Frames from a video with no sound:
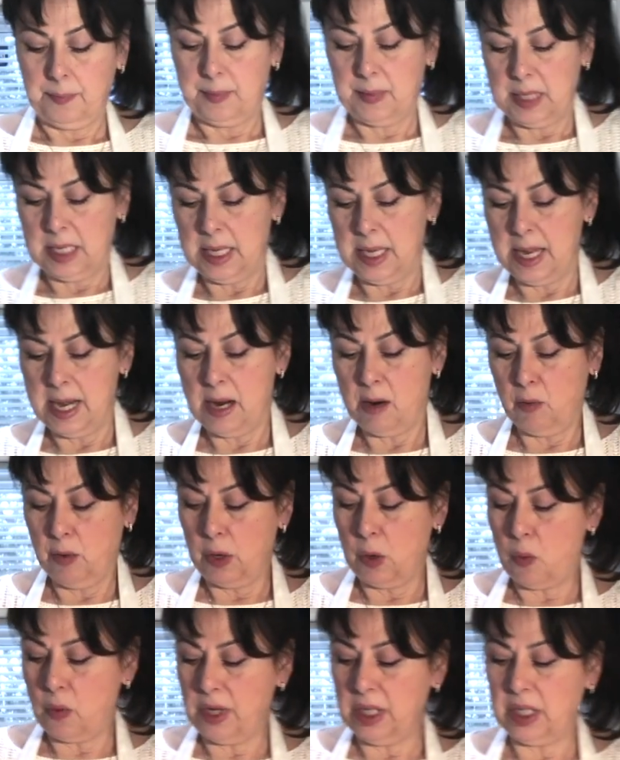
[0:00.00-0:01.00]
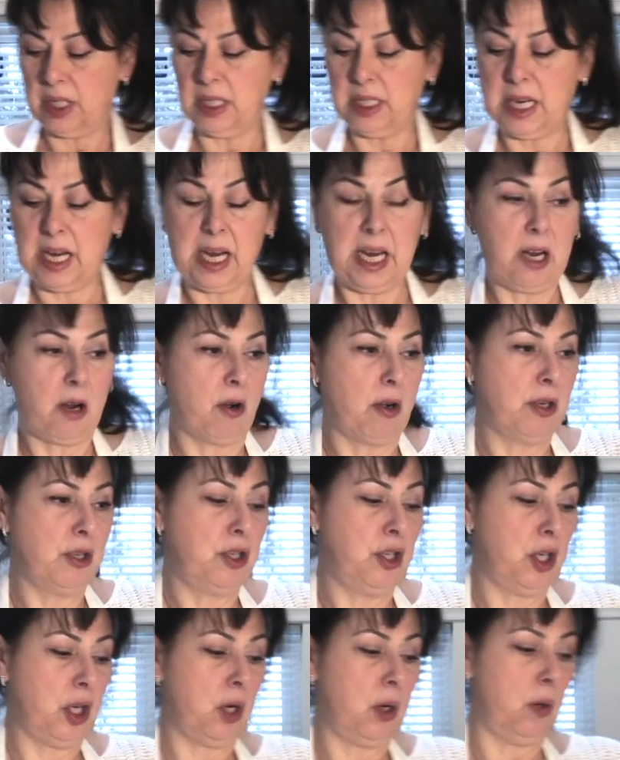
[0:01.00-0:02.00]
And now we're going to take our
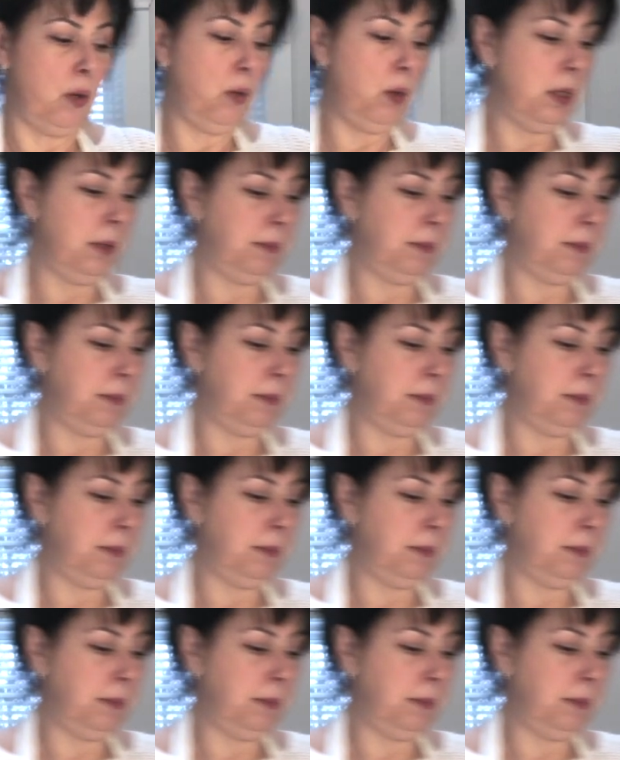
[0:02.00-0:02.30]
dough.